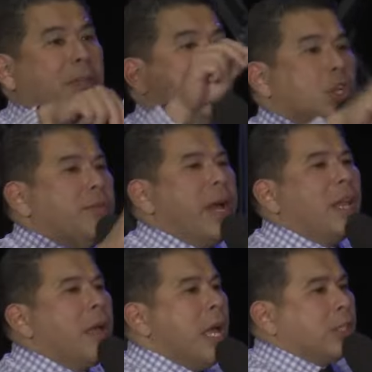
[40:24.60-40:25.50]
that you've got
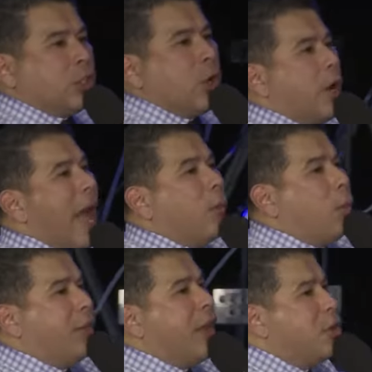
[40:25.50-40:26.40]
to sort out
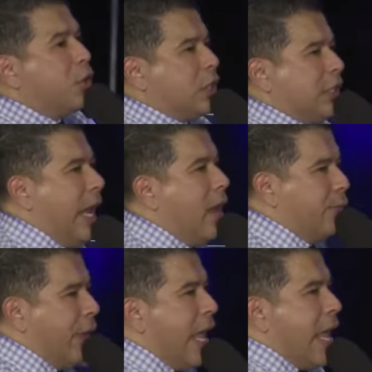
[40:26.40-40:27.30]
within
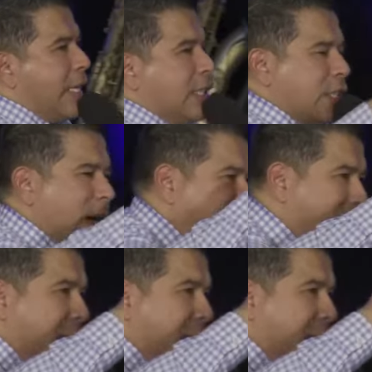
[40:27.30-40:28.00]
yourself. It's something